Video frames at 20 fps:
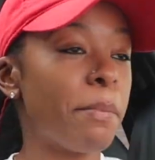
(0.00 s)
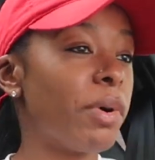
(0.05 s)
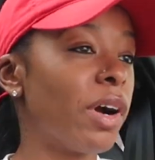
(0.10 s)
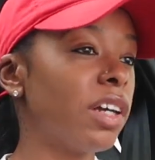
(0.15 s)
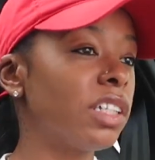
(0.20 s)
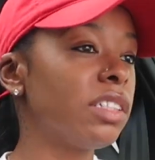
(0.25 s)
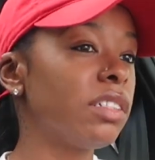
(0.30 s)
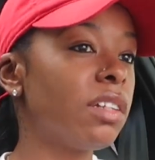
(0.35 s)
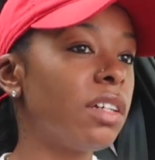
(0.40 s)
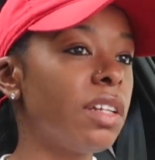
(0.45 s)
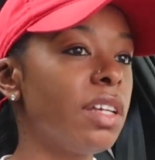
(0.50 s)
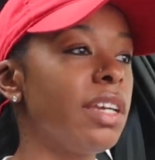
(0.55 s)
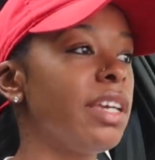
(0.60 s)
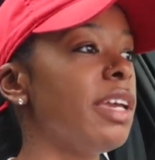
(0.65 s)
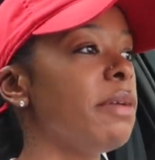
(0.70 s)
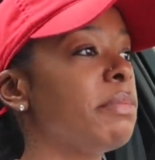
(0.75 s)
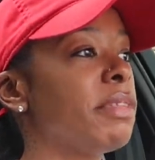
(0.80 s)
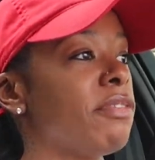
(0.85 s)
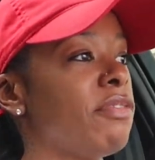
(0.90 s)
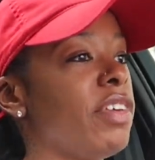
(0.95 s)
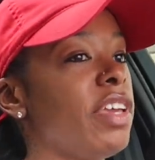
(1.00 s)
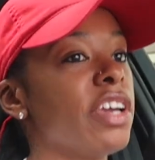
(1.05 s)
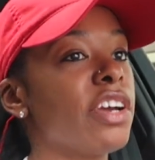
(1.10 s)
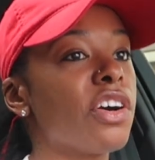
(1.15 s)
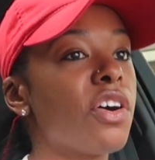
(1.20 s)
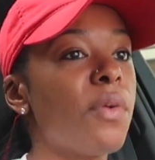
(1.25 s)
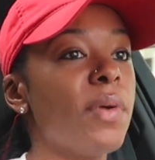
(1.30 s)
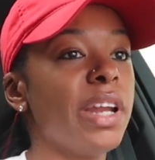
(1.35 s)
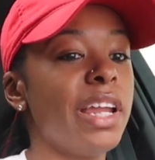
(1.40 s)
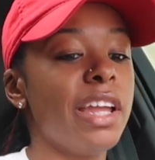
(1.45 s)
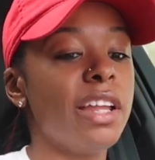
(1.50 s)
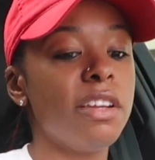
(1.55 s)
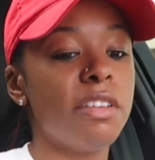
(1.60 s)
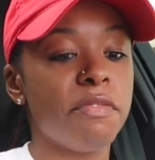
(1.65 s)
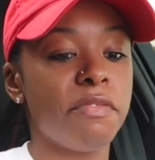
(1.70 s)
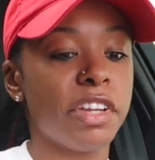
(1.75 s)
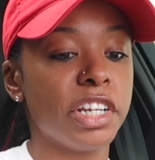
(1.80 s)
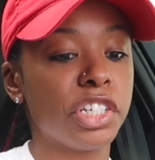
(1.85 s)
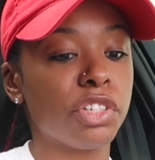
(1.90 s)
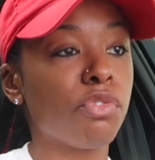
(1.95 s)
personally keep the vehicle in
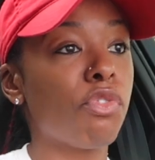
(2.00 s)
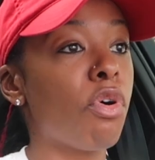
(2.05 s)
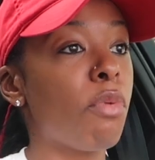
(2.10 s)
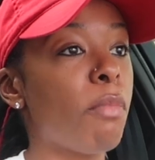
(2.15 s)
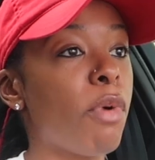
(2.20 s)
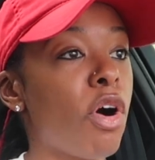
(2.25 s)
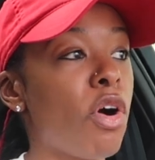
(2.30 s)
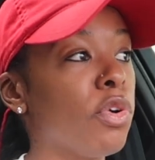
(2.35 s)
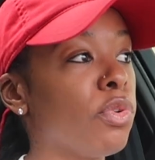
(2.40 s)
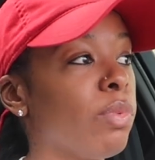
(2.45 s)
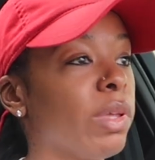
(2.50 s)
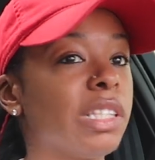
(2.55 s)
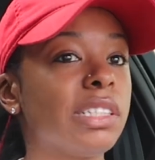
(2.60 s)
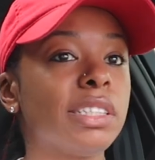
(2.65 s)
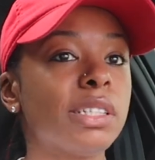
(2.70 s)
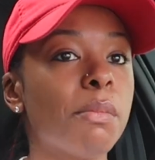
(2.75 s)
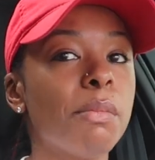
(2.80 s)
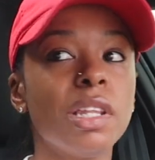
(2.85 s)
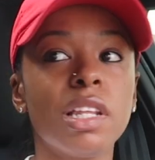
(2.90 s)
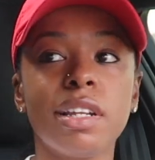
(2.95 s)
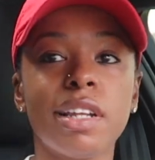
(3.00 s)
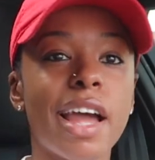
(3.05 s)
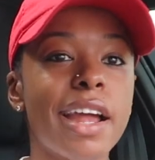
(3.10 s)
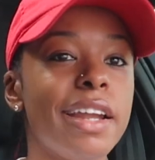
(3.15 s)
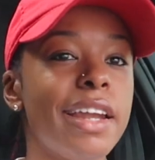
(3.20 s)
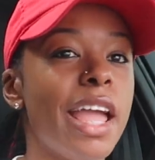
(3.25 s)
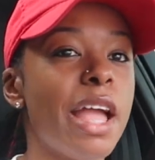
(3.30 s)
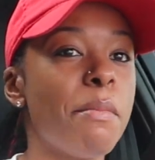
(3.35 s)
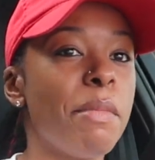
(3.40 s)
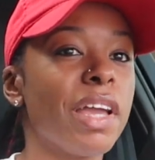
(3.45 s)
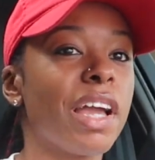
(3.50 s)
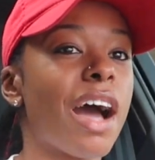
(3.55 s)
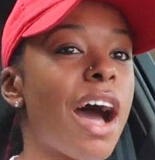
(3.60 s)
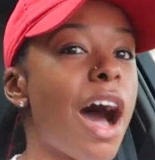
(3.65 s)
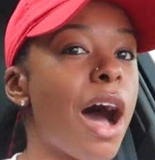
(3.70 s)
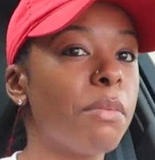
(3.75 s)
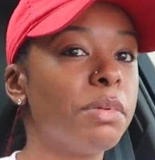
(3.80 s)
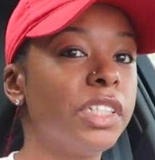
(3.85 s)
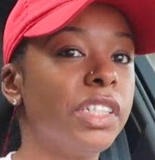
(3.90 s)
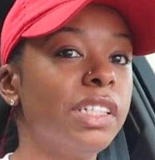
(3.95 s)
individual mode with some of the dynamic
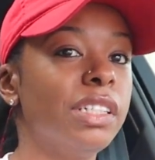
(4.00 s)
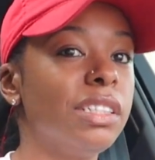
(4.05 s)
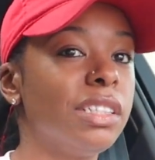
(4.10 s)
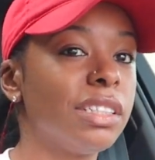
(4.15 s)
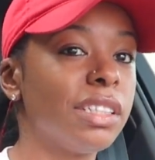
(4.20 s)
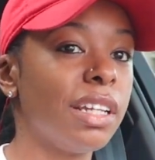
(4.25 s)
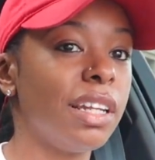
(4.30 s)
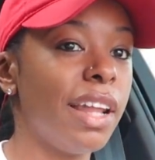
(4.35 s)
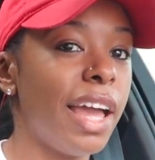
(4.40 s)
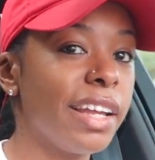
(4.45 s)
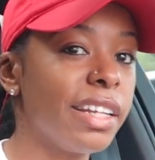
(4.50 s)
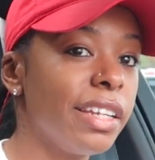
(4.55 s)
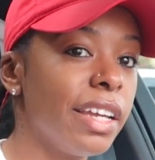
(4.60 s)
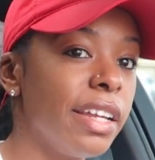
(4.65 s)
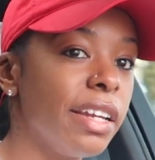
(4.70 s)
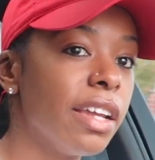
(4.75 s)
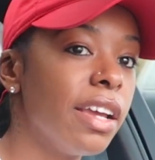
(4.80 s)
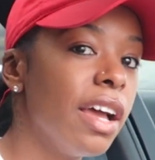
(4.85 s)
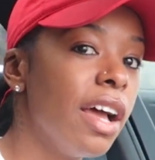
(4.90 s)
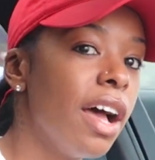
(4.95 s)
options selected.